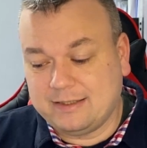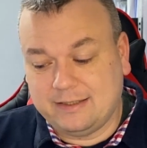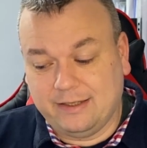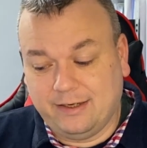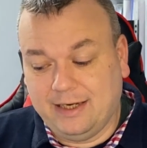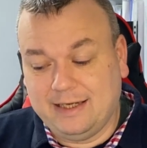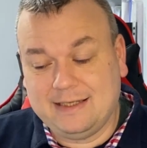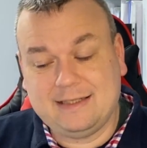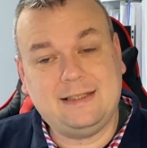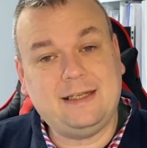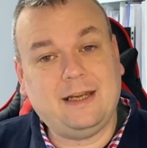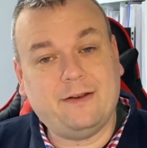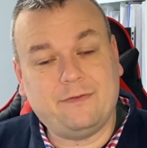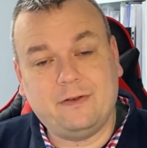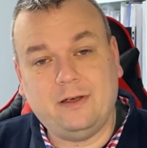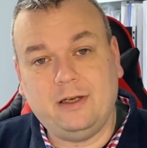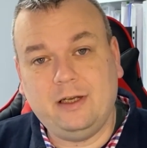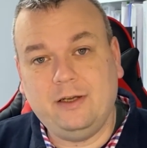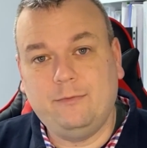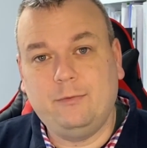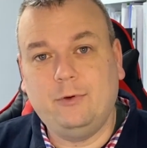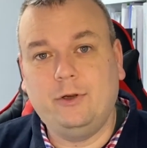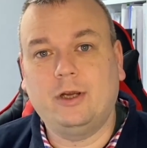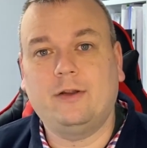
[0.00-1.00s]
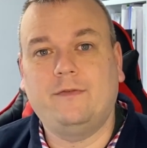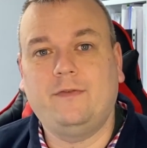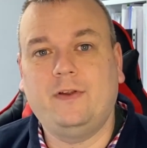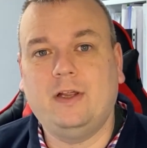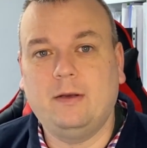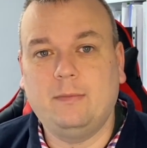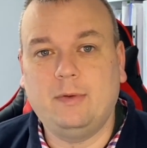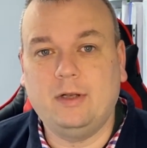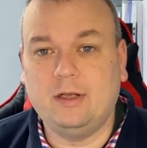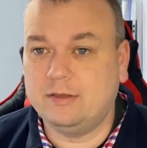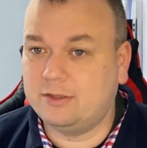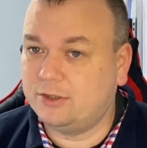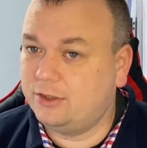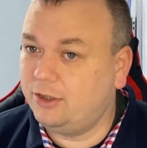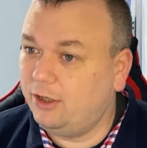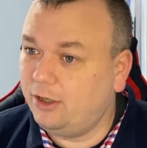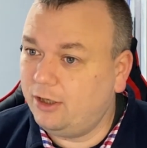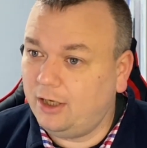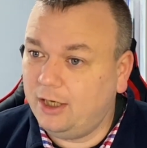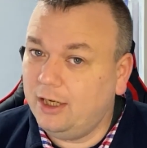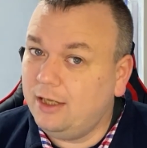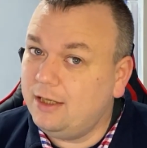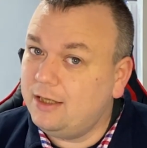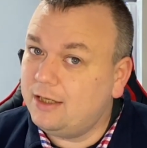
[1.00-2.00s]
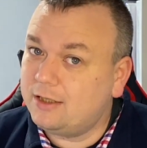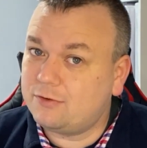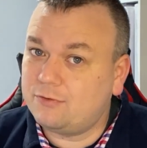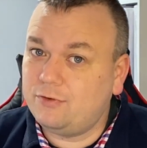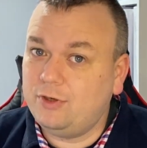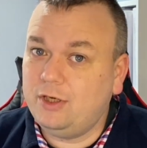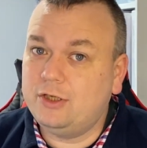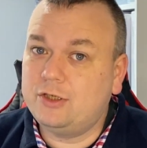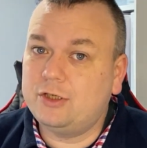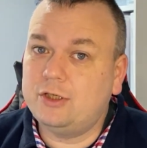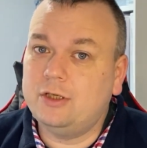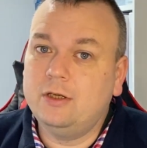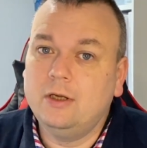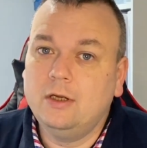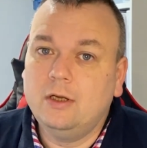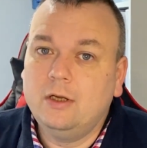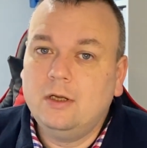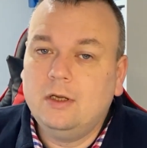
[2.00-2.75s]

there is definitely work available, certainly in this region,